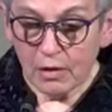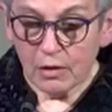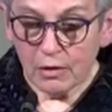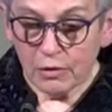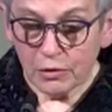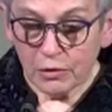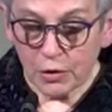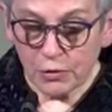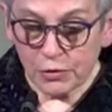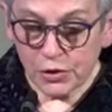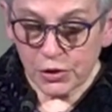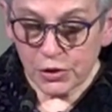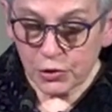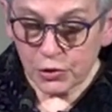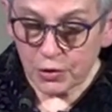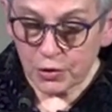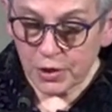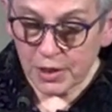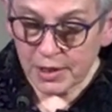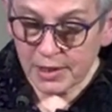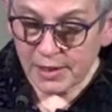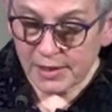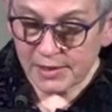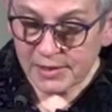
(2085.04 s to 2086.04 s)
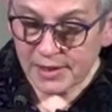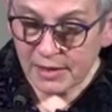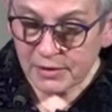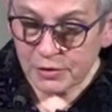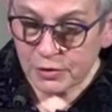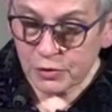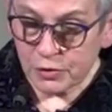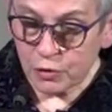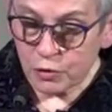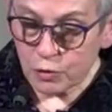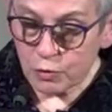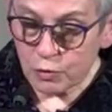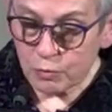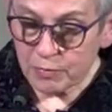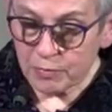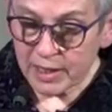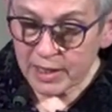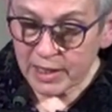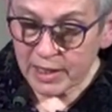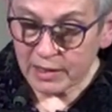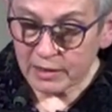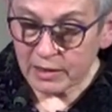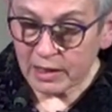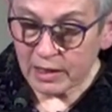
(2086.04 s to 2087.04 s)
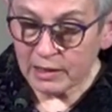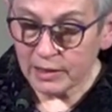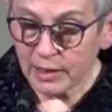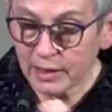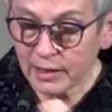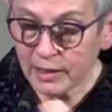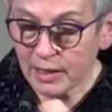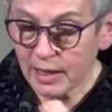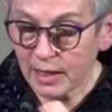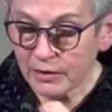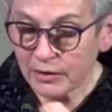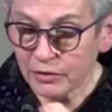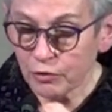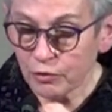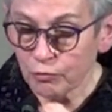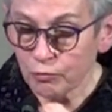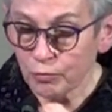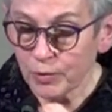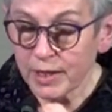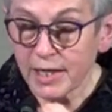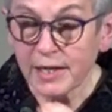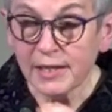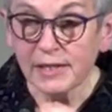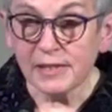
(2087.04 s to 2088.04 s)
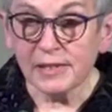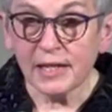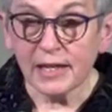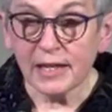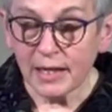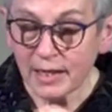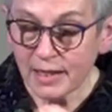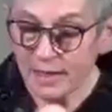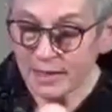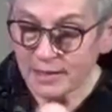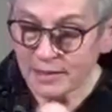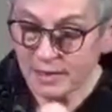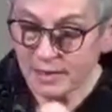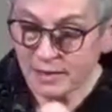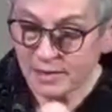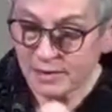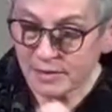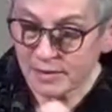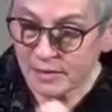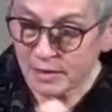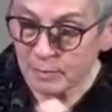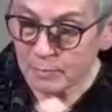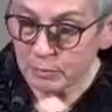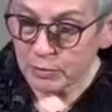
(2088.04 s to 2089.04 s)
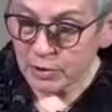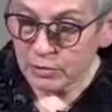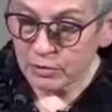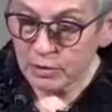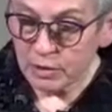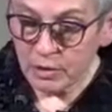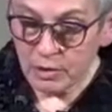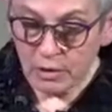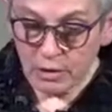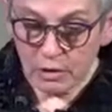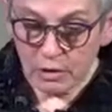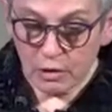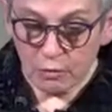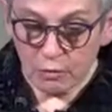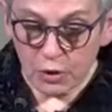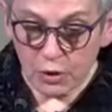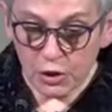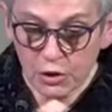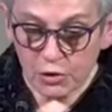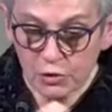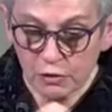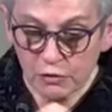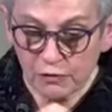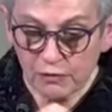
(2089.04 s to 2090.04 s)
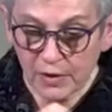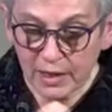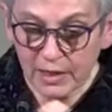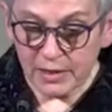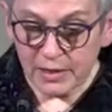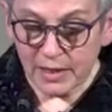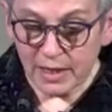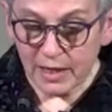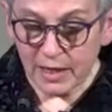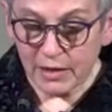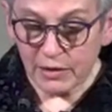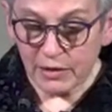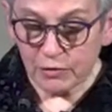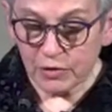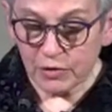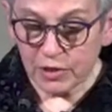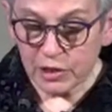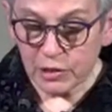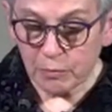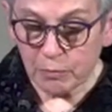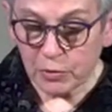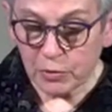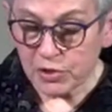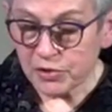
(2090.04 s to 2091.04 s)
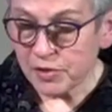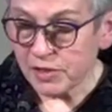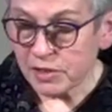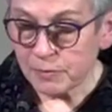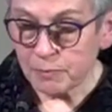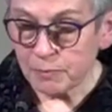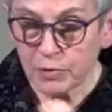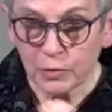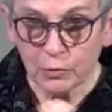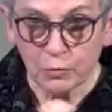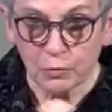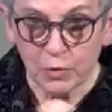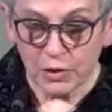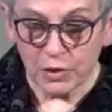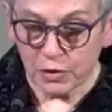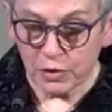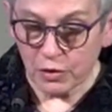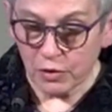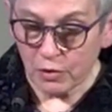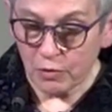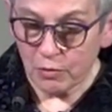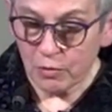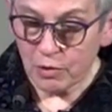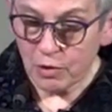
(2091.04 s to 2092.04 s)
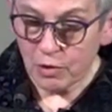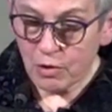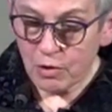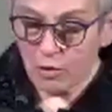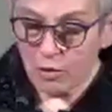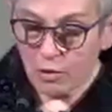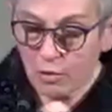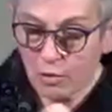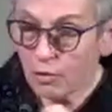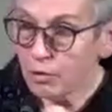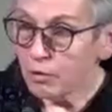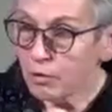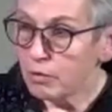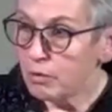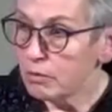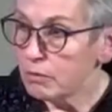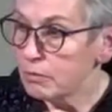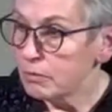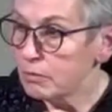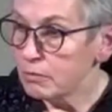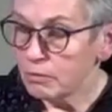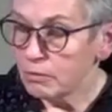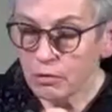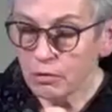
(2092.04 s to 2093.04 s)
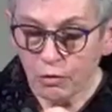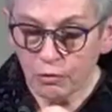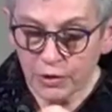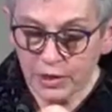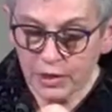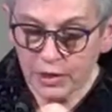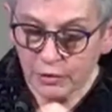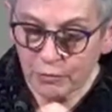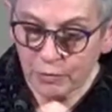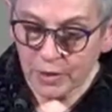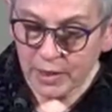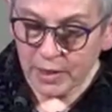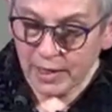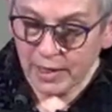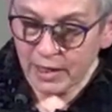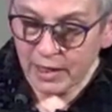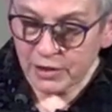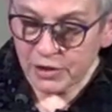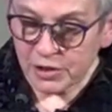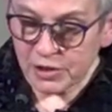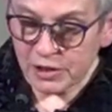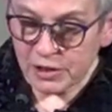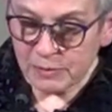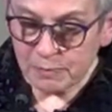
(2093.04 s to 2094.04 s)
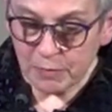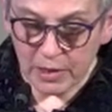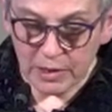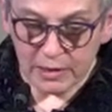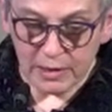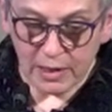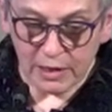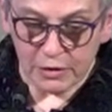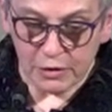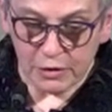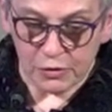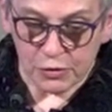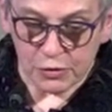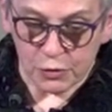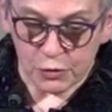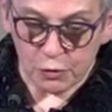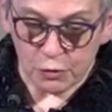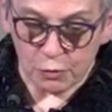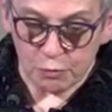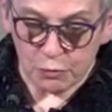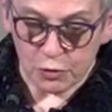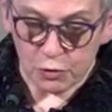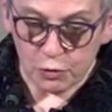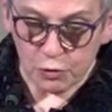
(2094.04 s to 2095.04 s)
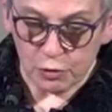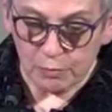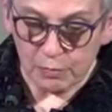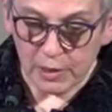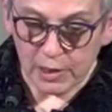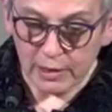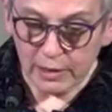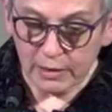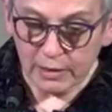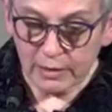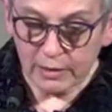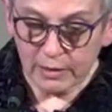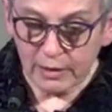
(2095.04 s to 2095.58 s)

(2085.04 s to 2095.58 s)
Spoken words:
Those joining us on Zoom can click on the raise hand symbol, which you'll find either in the participant window or in the reactions button on your Zoom toolbar.